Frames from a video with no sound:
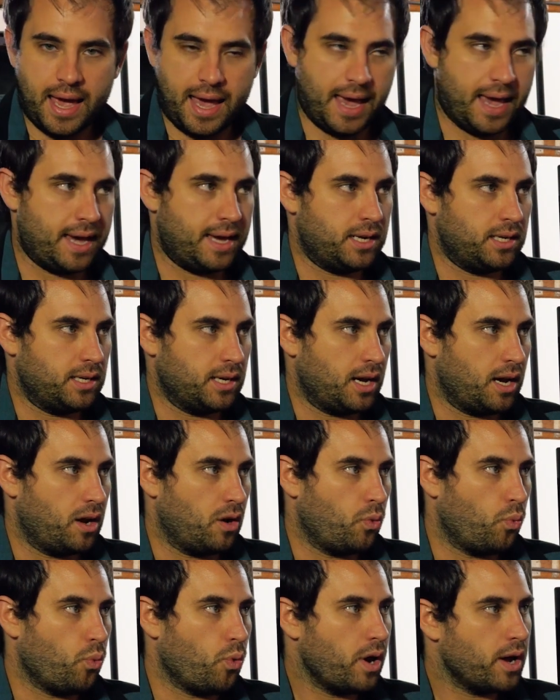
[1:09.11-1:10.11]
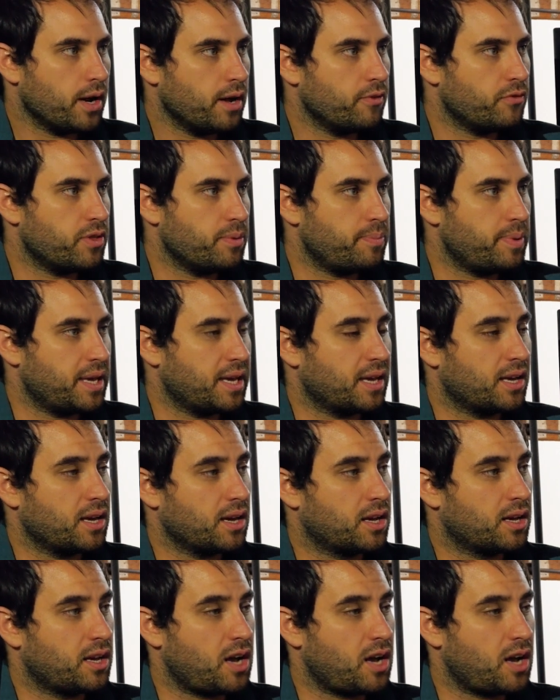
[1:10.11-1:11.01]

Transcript: And one of the big